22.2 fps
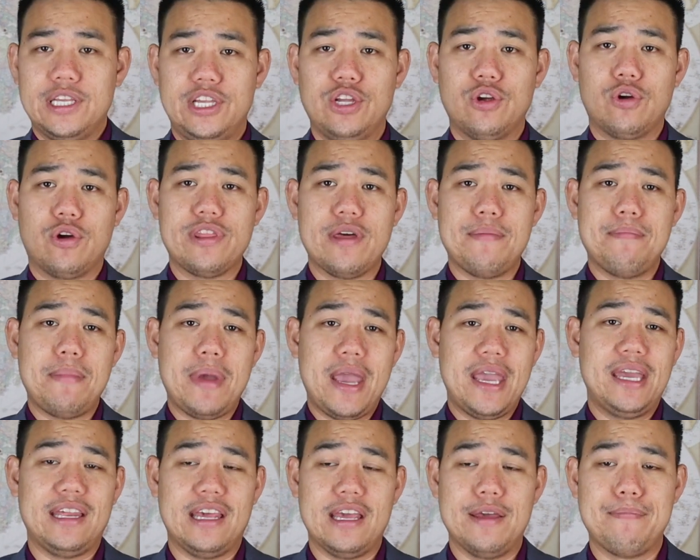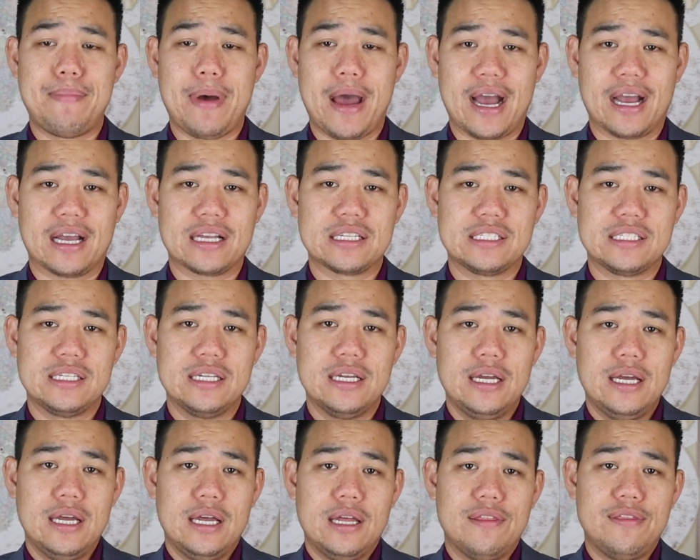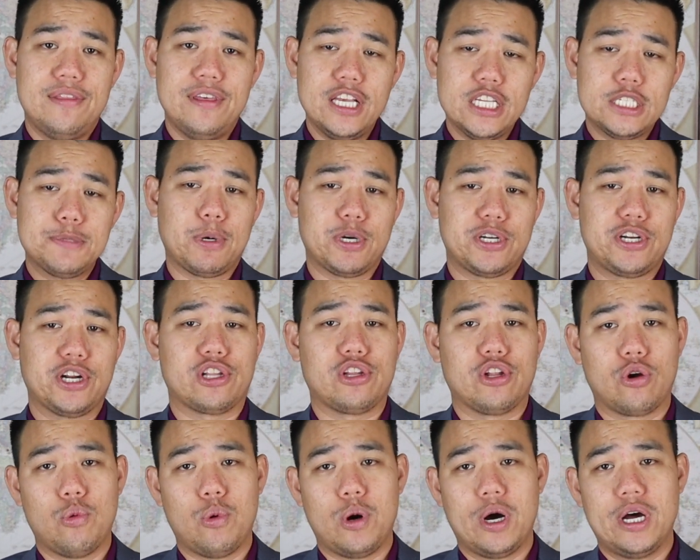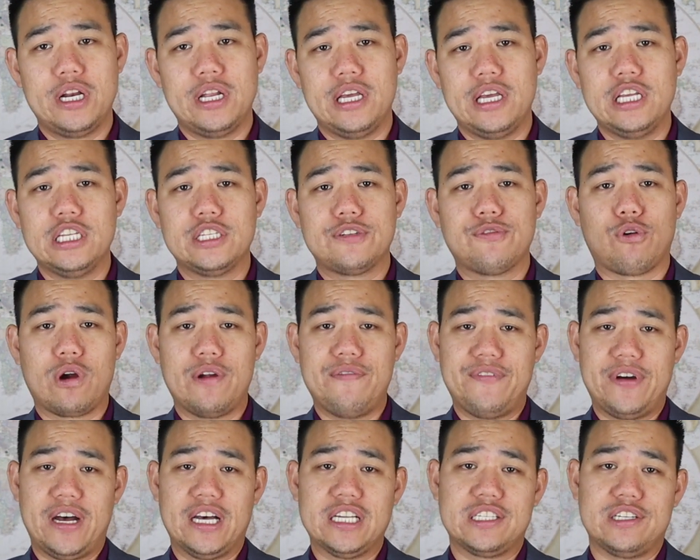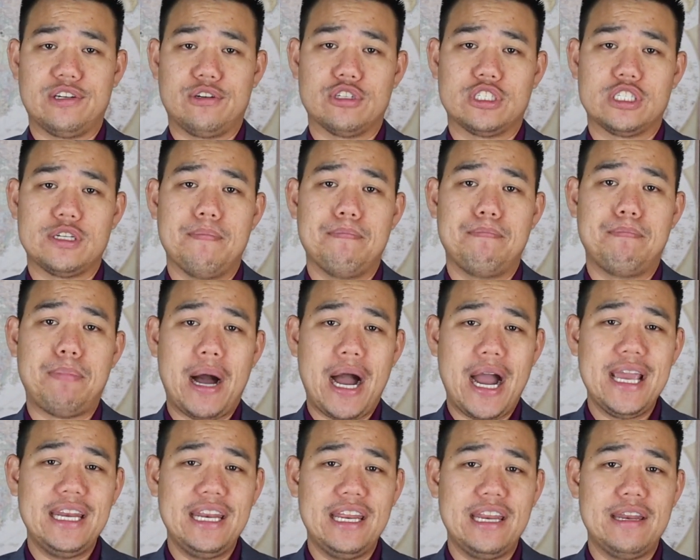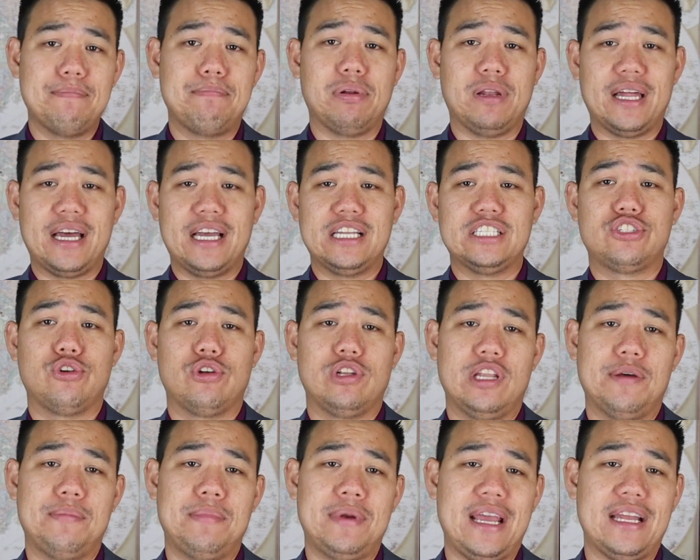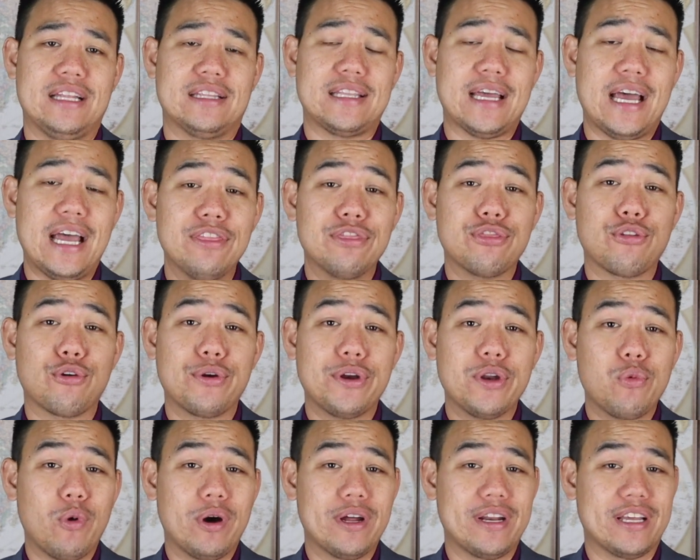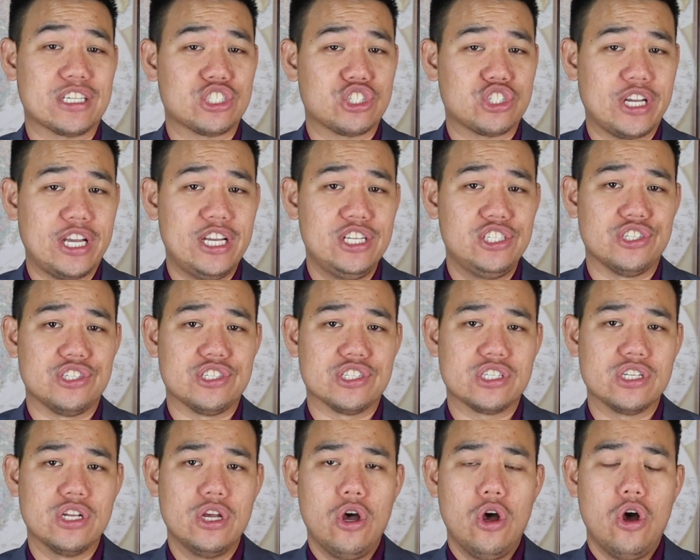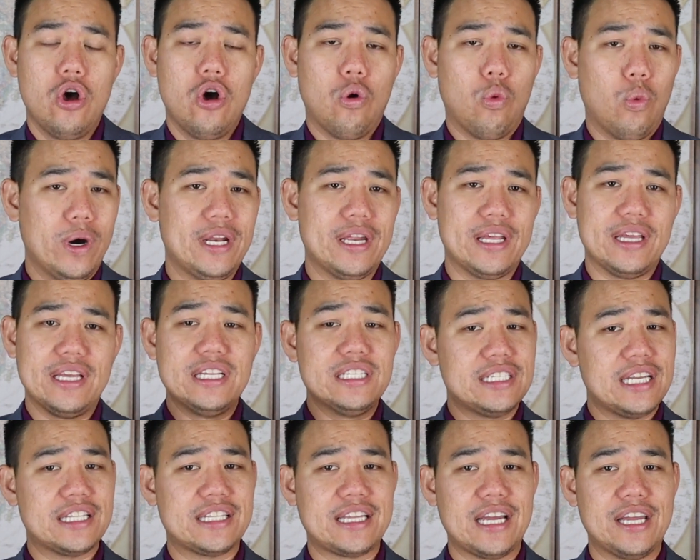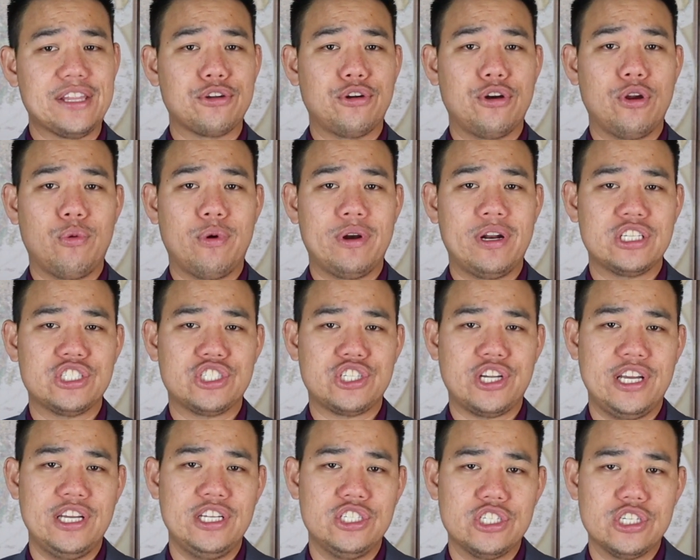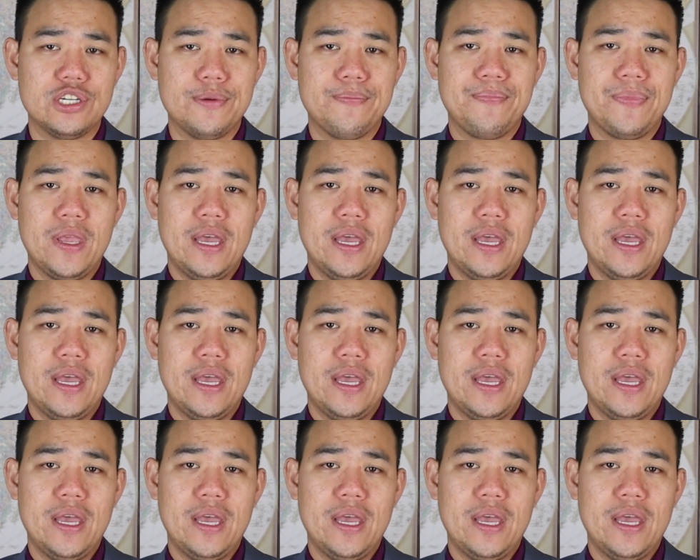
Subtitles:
Here are the main impacts. This particular one is for investors. Biden plans to eliminate 1031 exchanges. What is a 1031 exchange?